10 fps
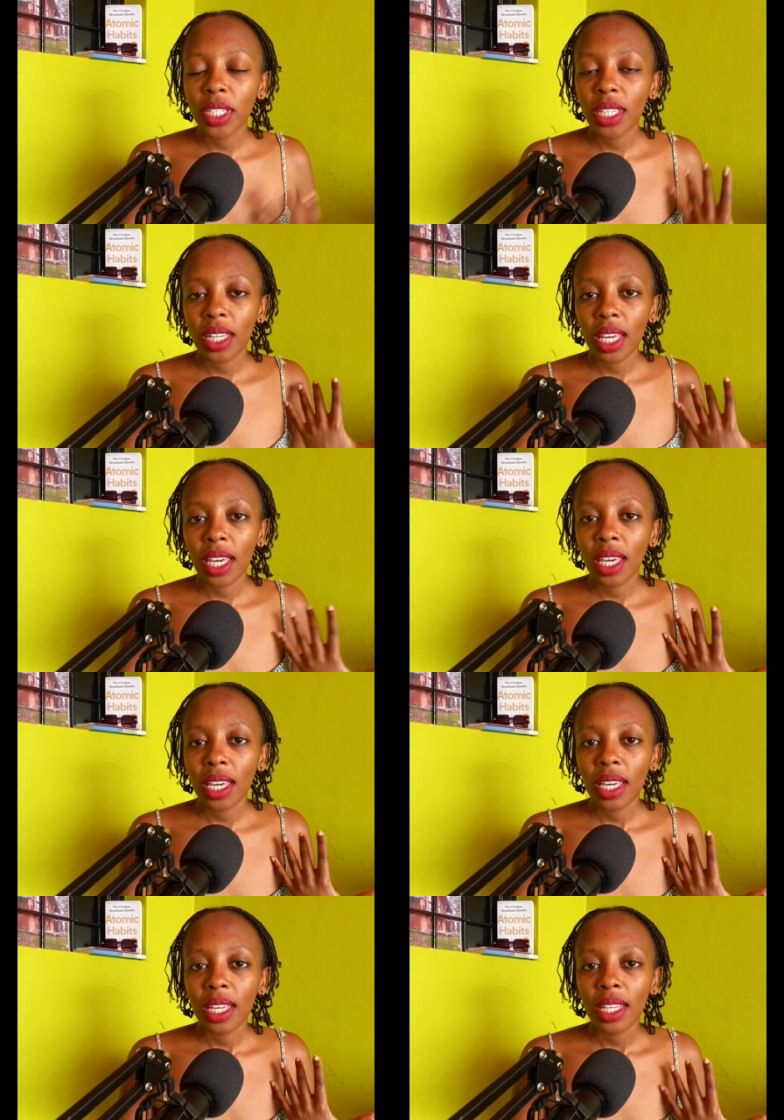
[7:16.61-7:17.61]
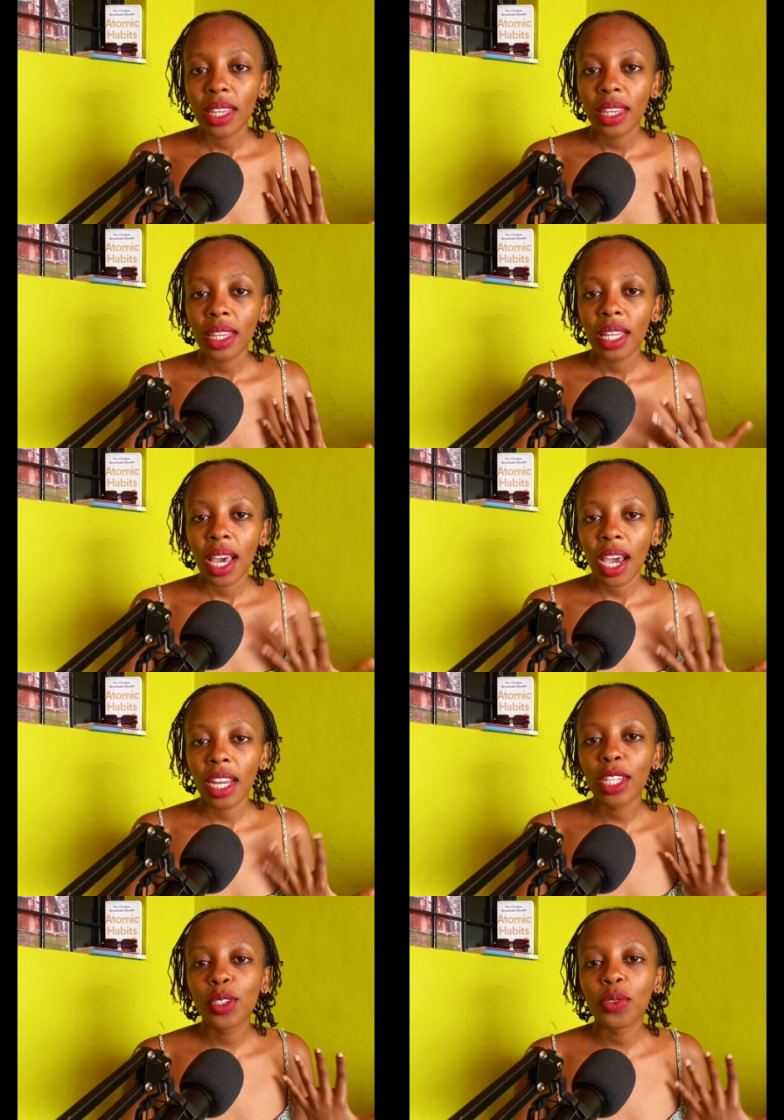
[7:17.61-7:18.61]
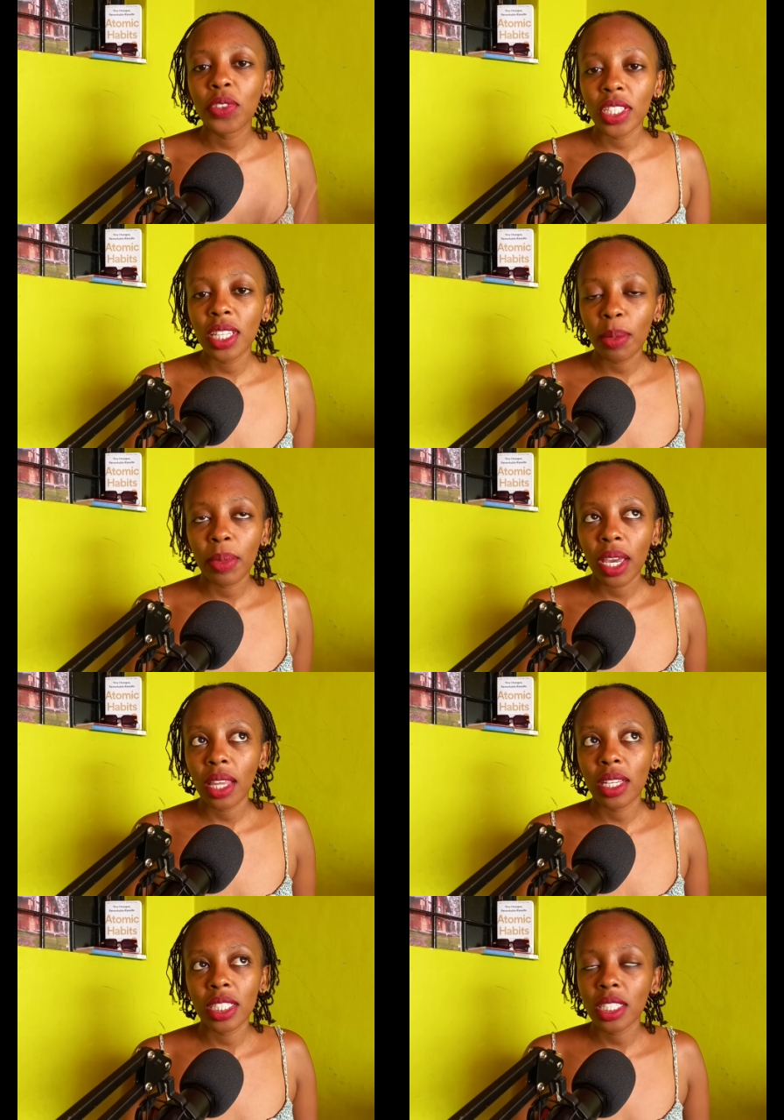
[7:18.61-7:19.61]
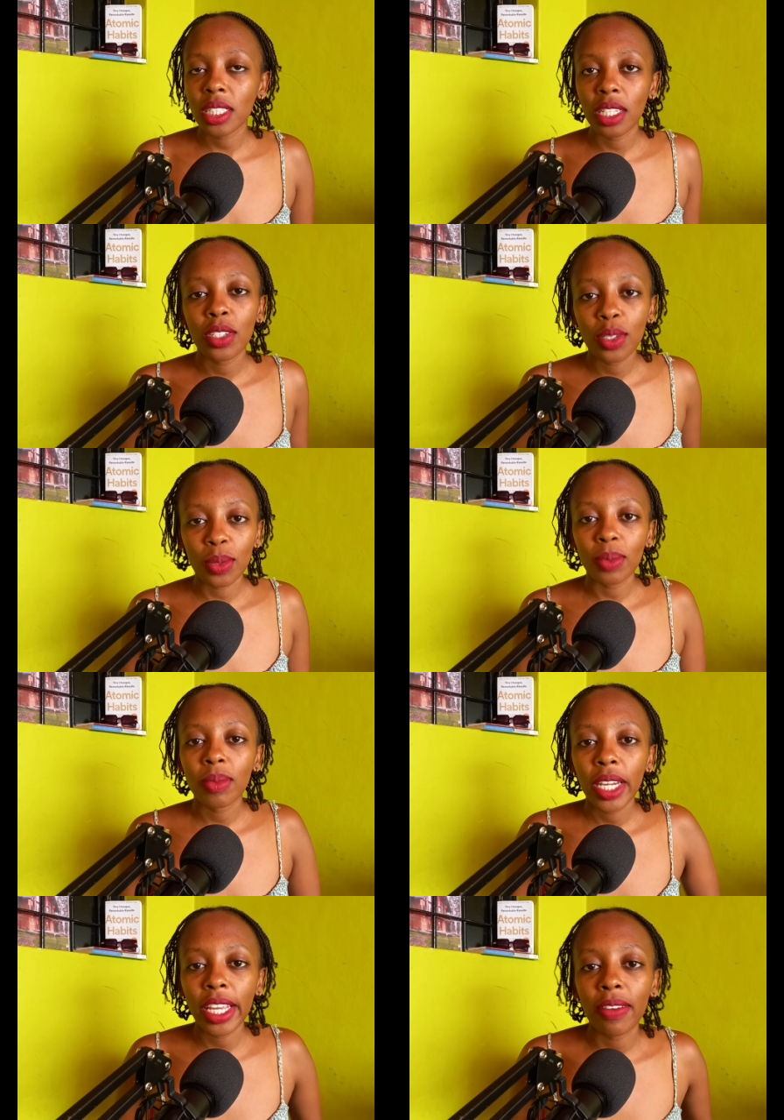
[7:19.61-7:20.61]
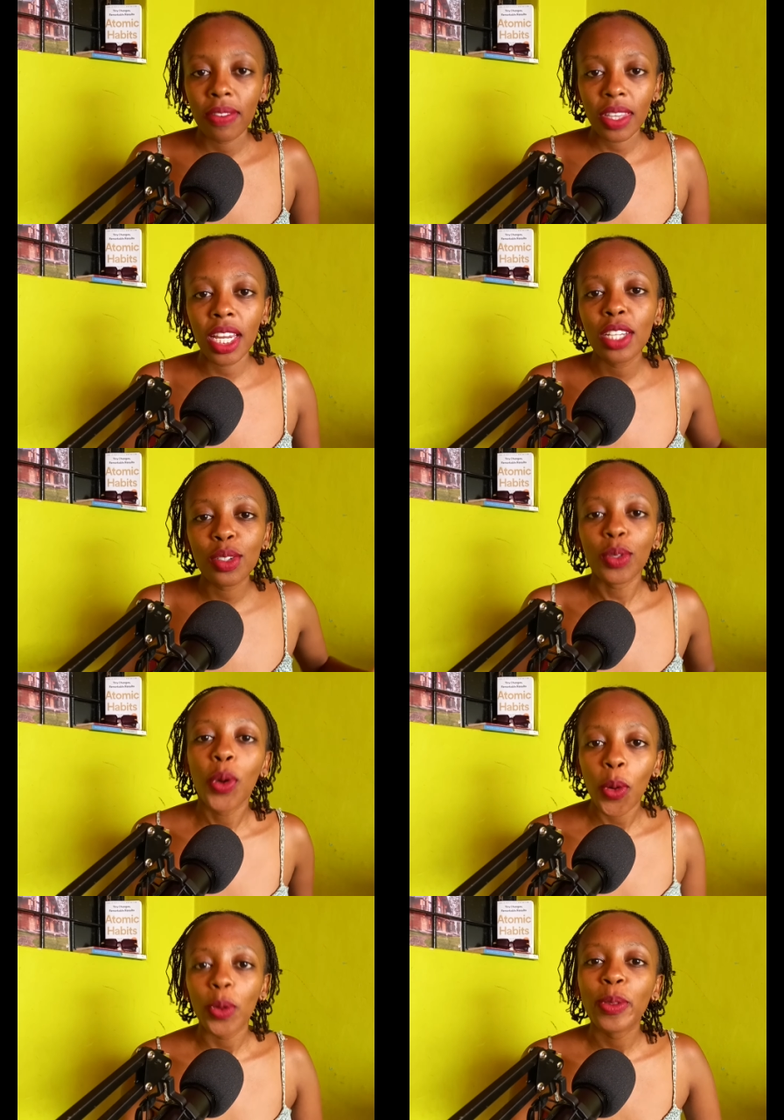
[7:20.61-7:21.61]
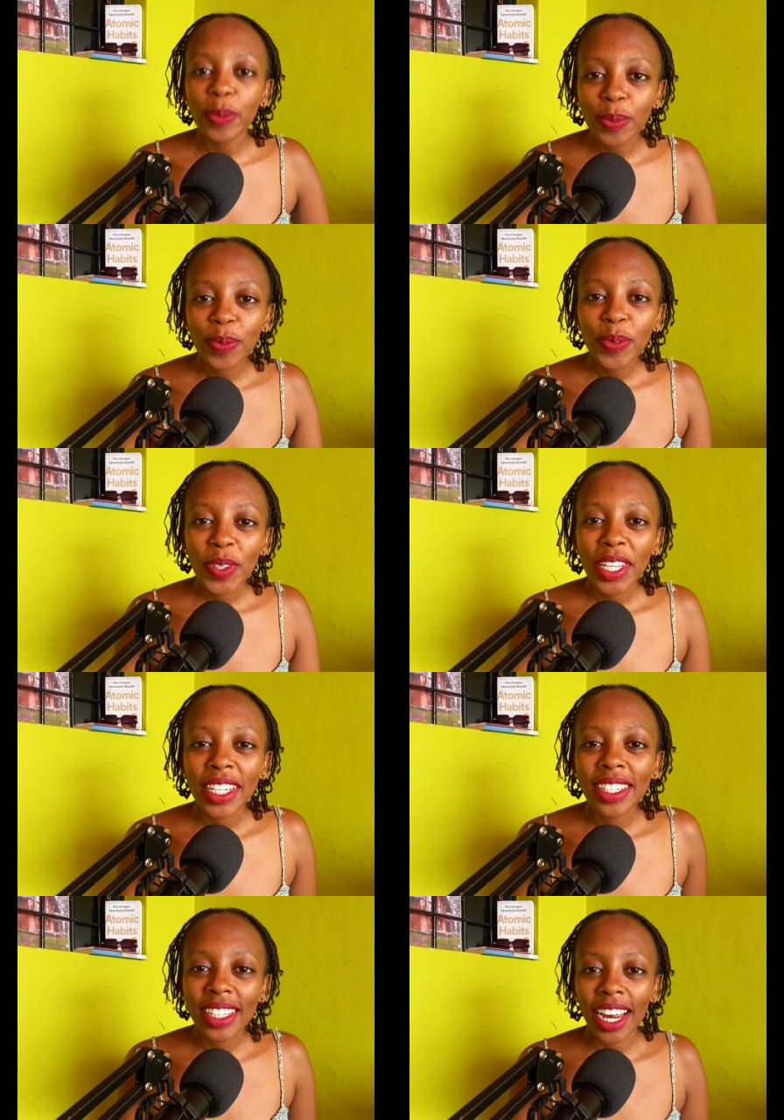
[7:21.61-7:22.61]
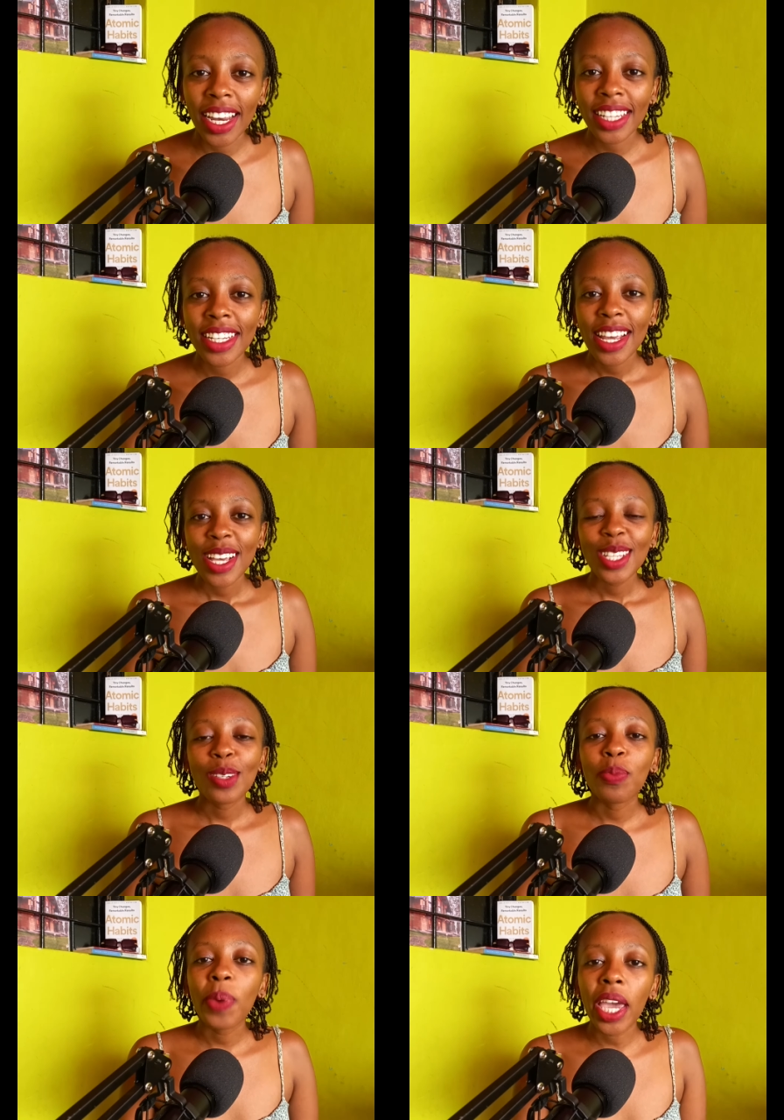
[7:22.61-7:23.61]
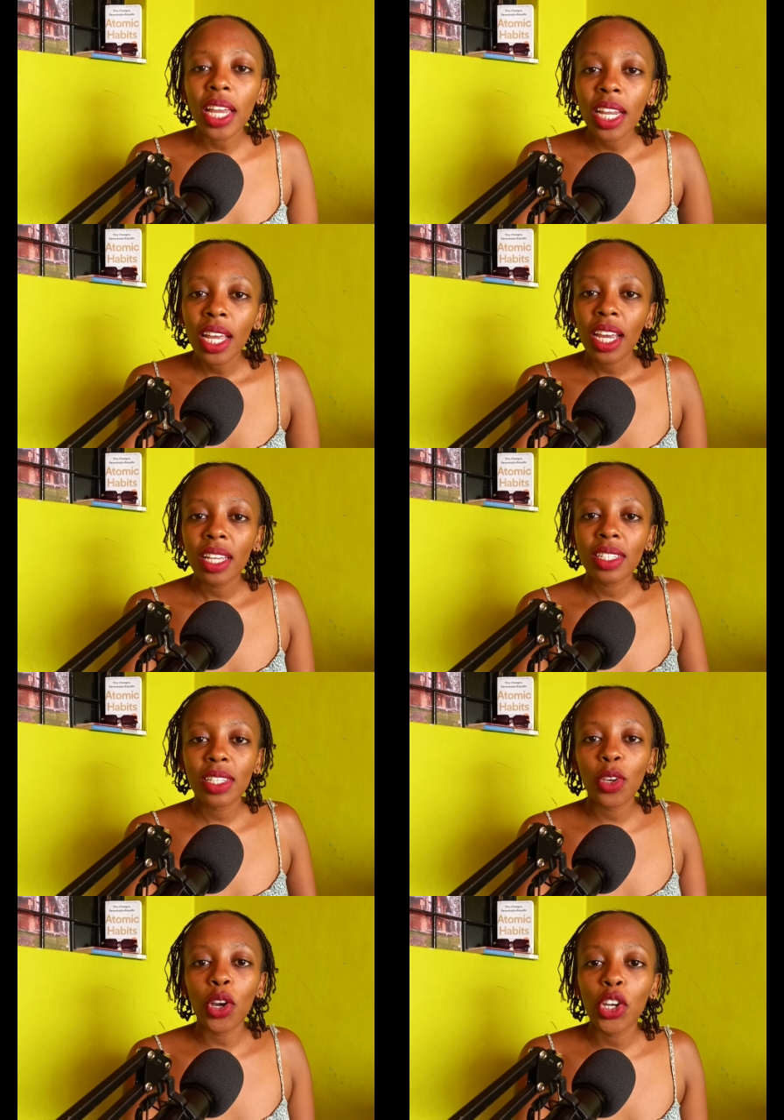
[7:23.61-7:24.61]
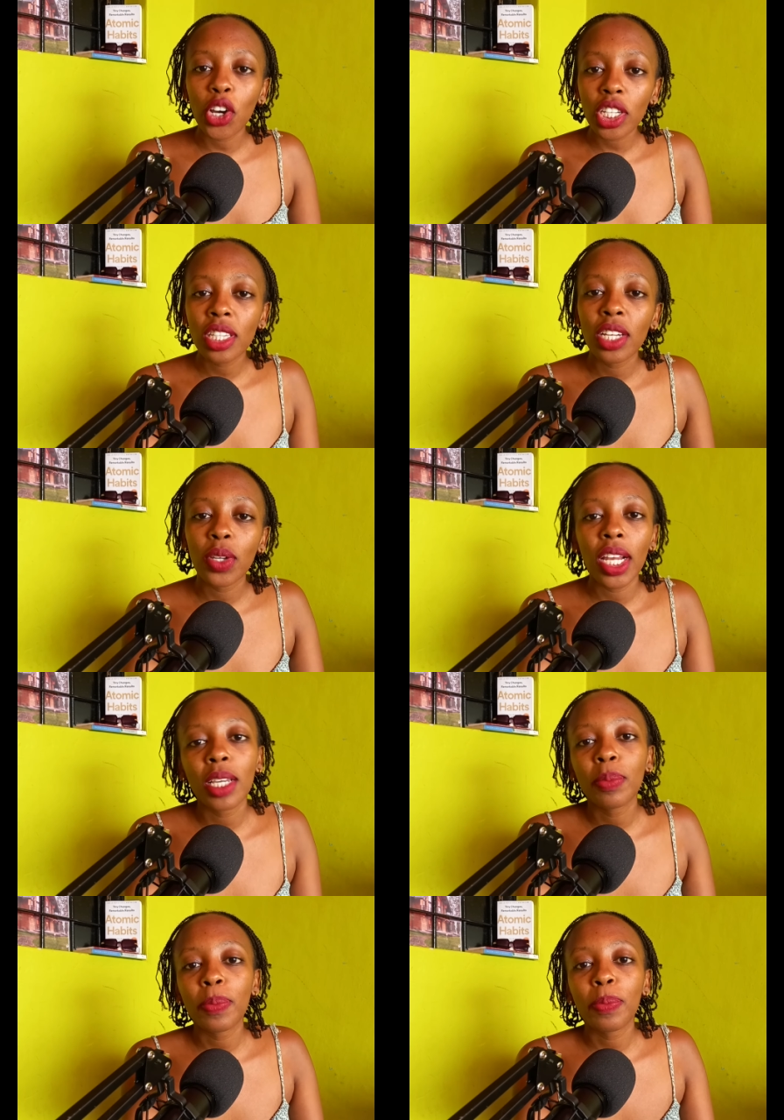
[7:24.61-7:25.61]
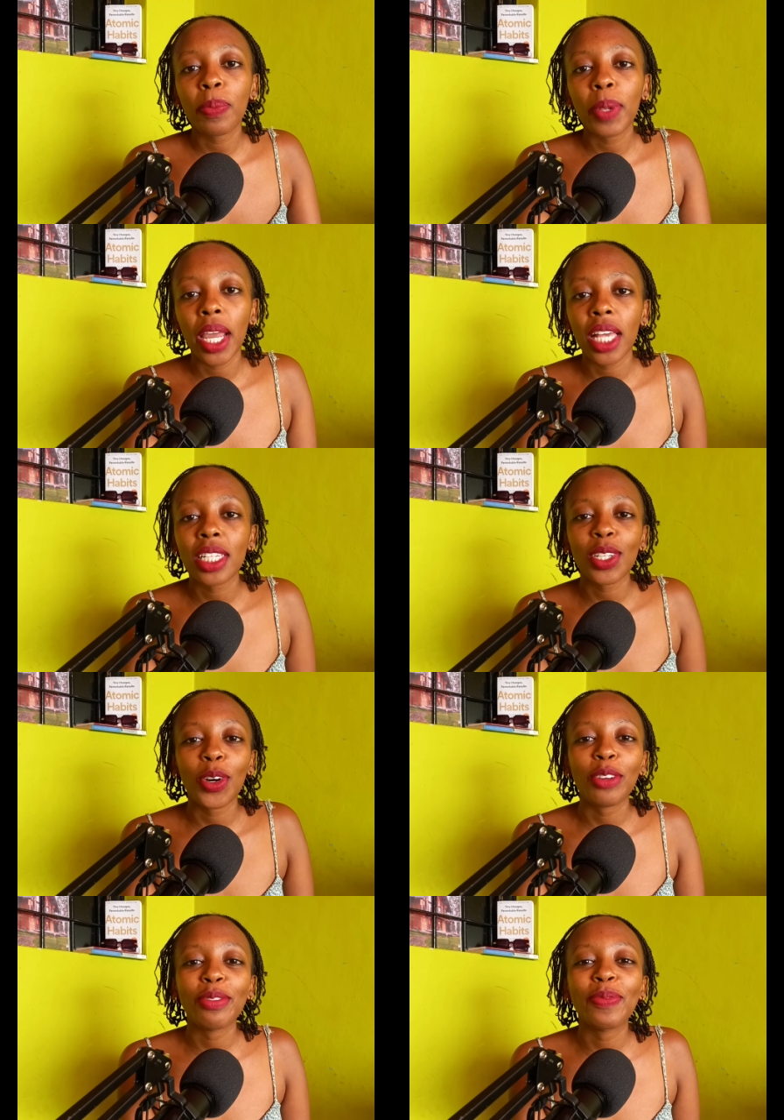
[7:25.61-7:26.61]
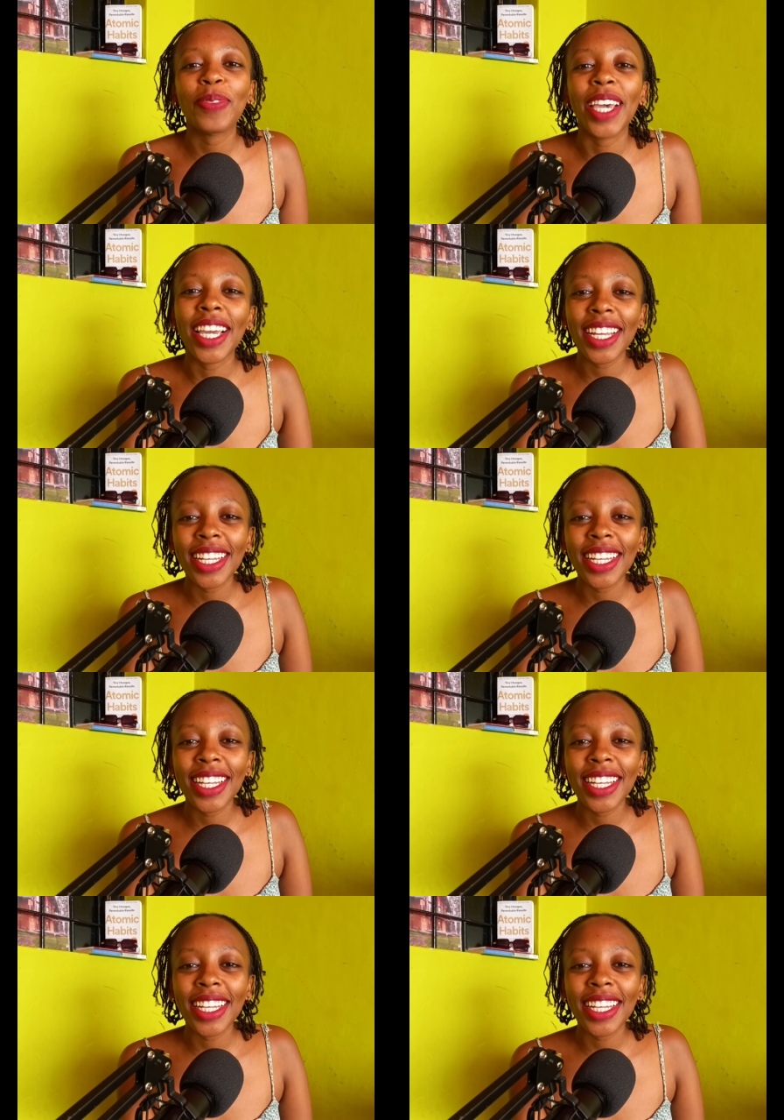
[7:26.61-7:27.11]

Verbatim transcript: They, I need to feel them, and they just need to leave. They need to go, right? So pain is, you are not the dwelling place of pain.